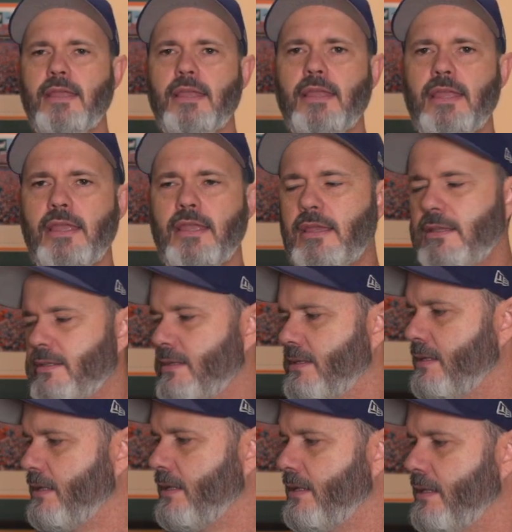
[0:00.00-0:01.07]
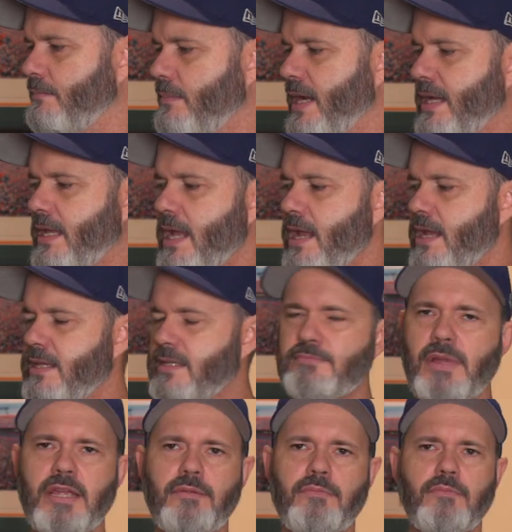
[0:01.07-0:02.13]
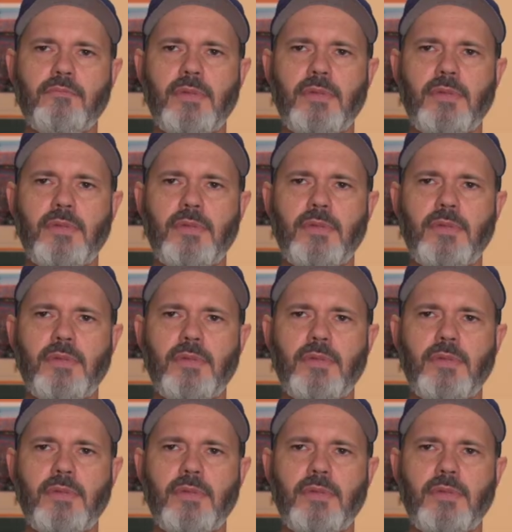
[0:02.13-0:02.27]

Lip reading: and my case, my